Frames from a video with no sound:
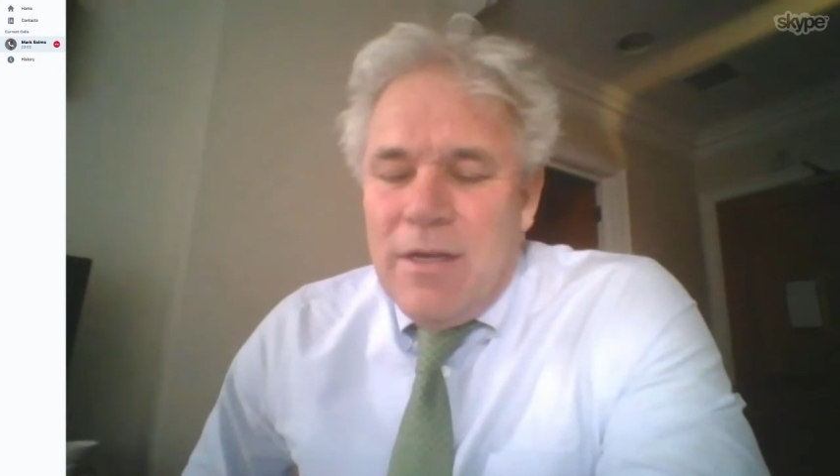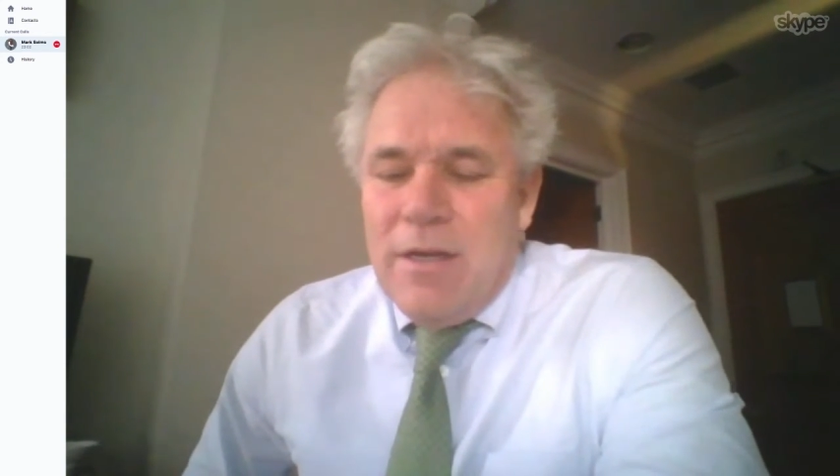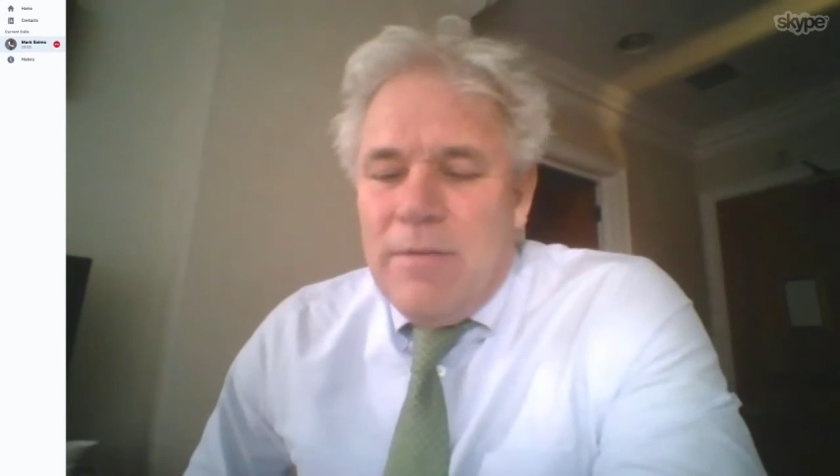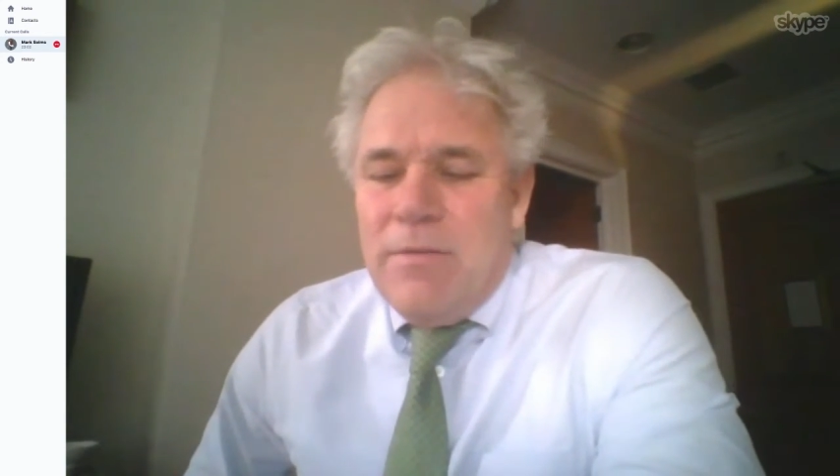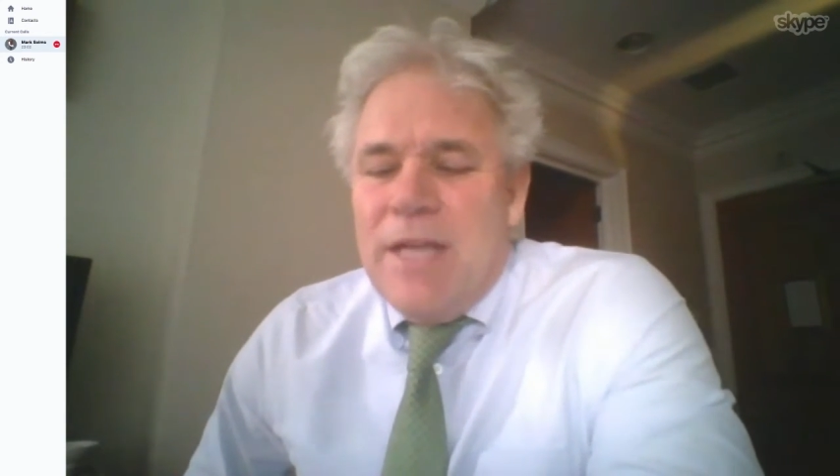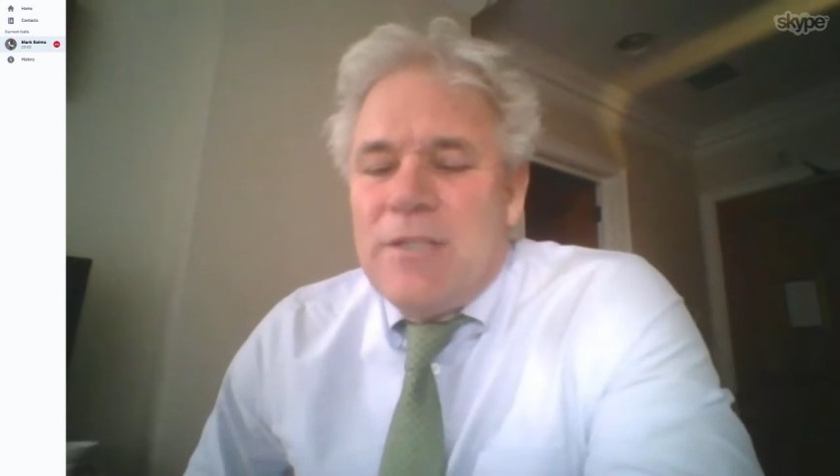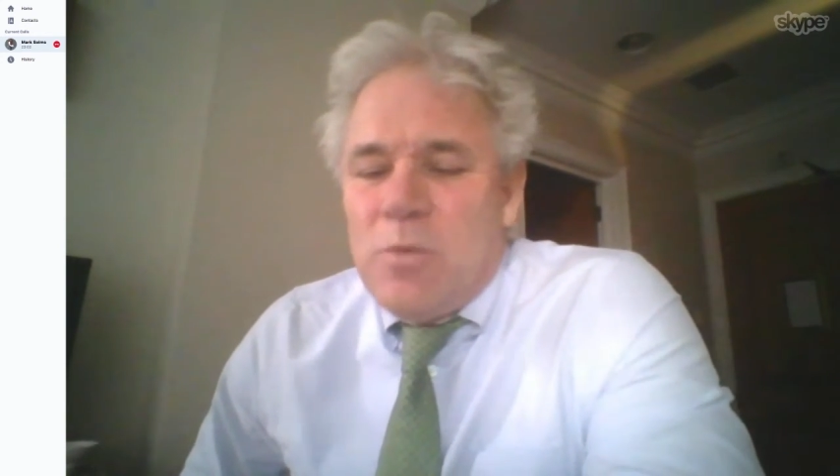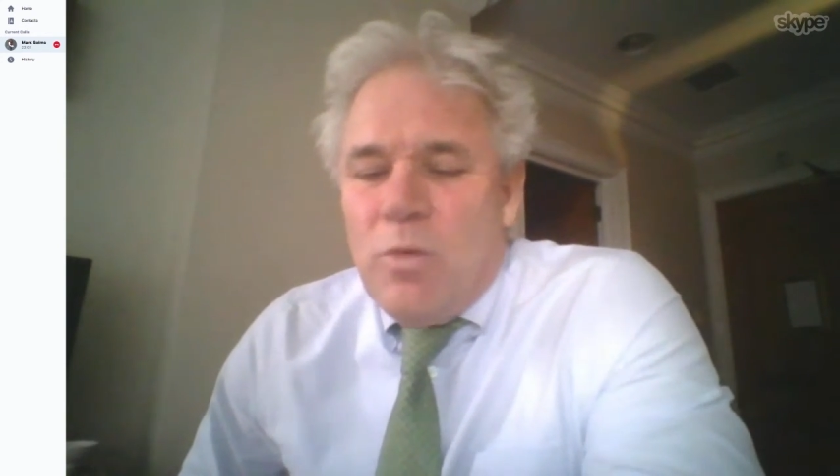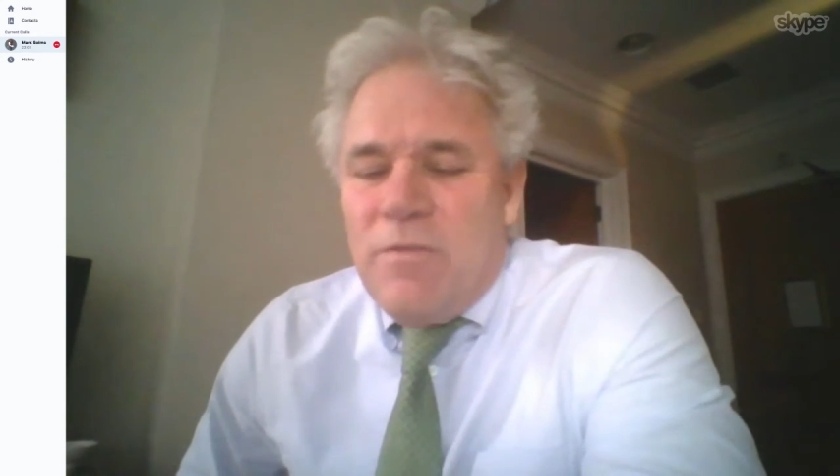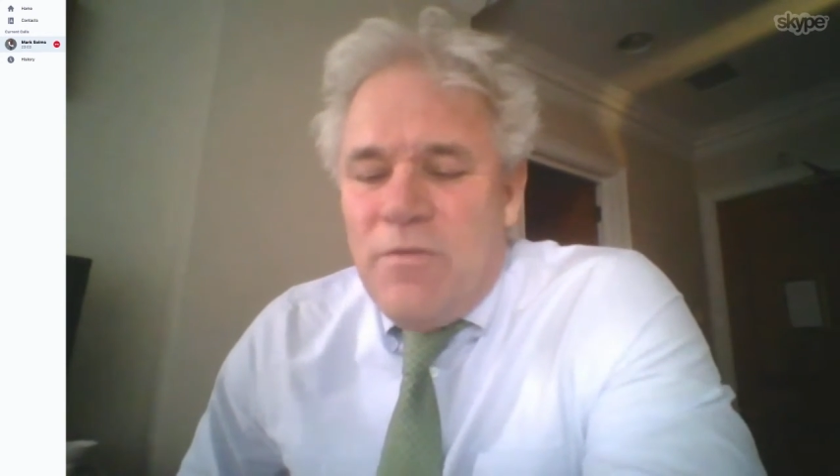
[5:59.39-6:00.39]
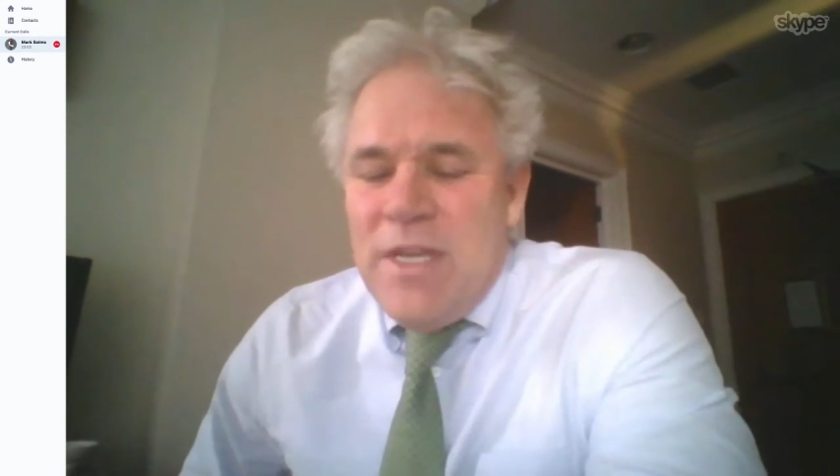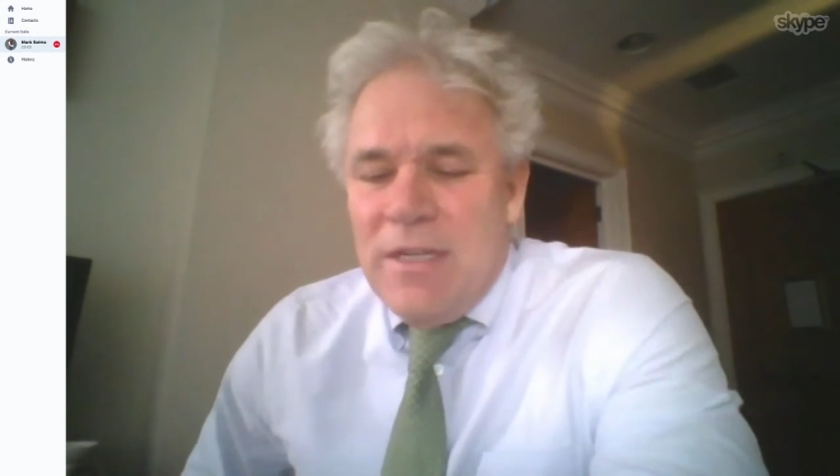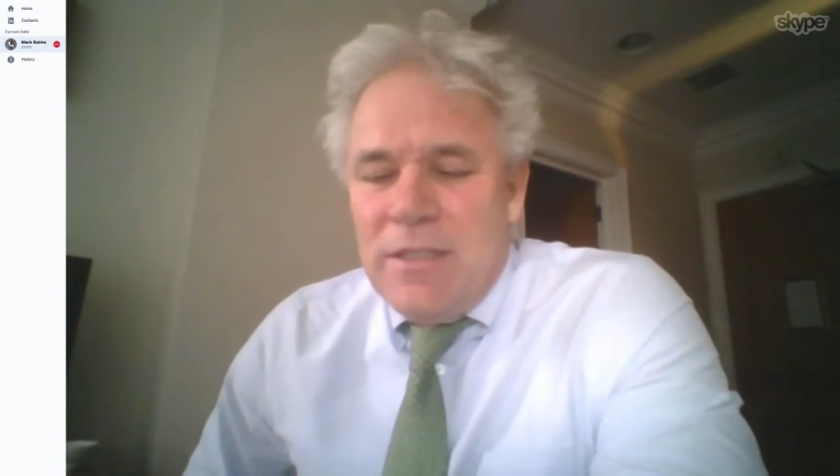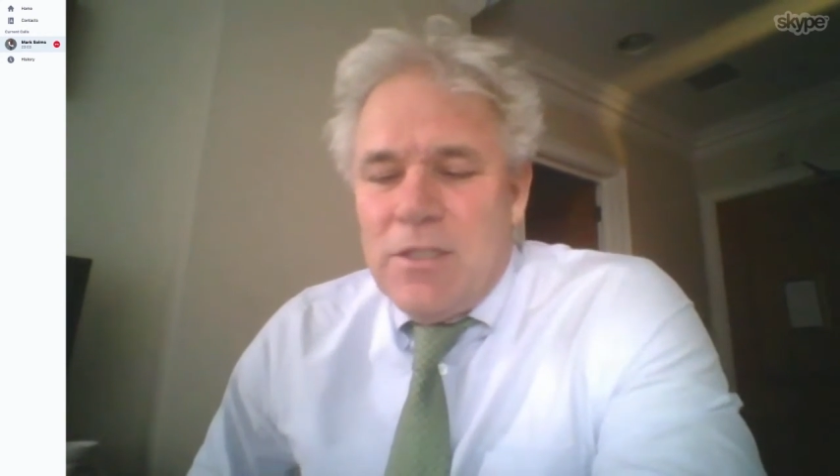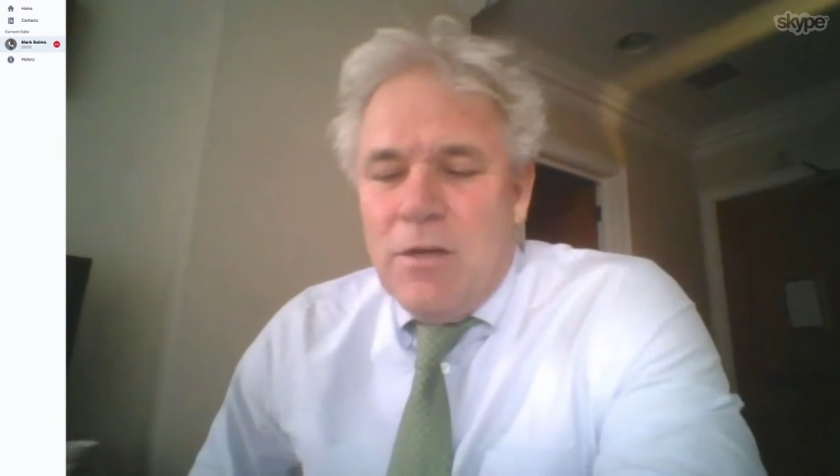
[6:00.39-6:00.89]
Uh, that's what
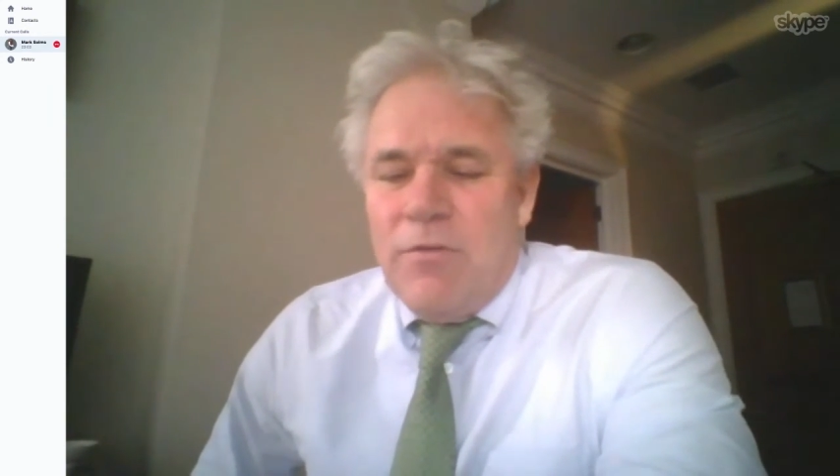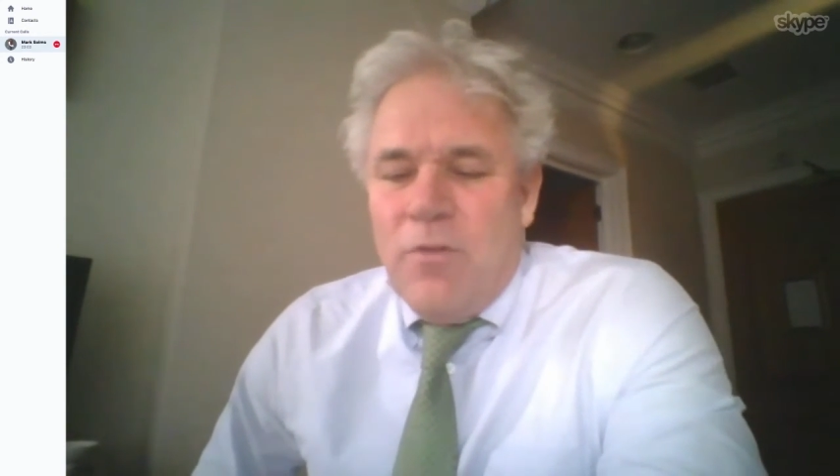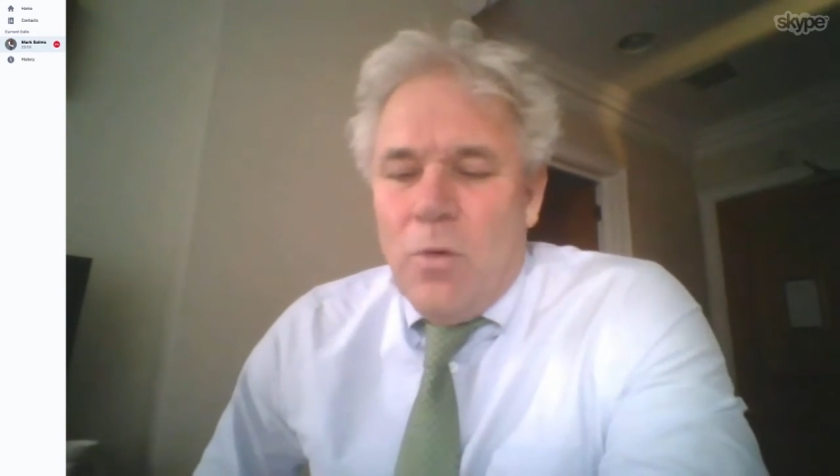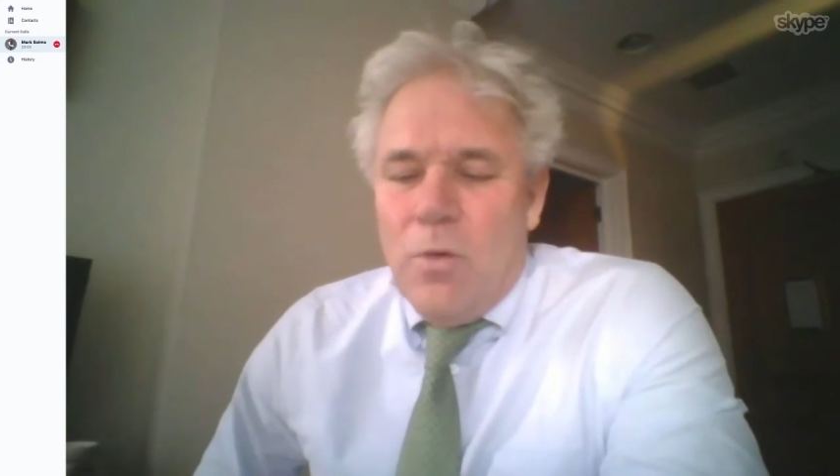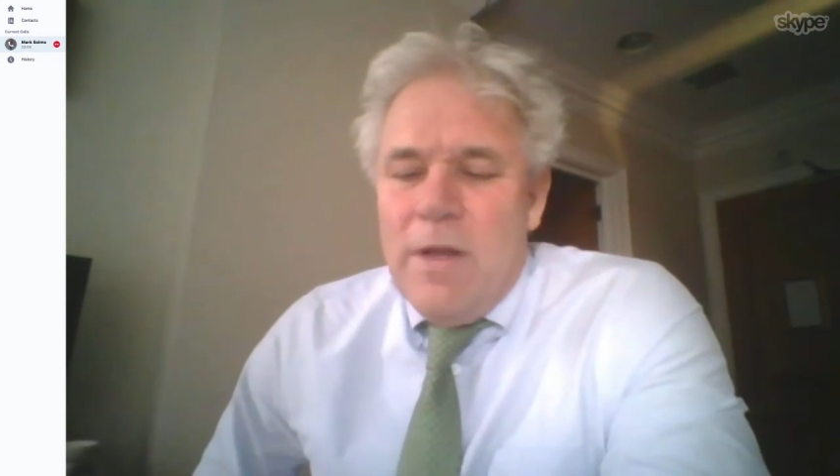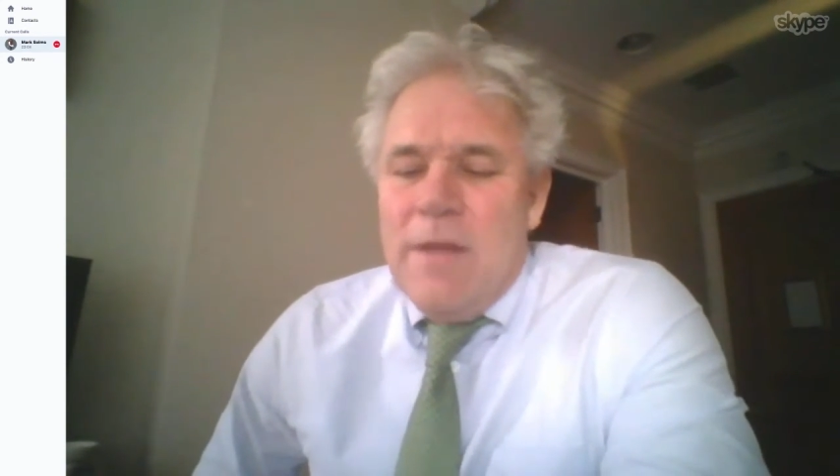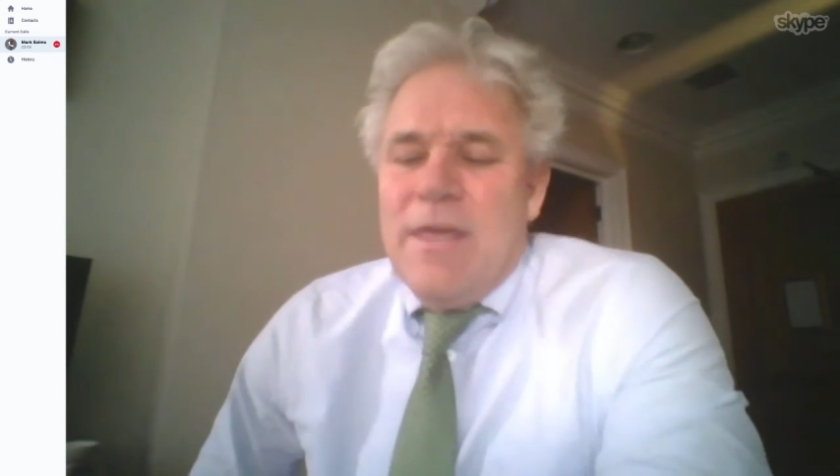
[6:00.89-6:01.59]
feelings are for.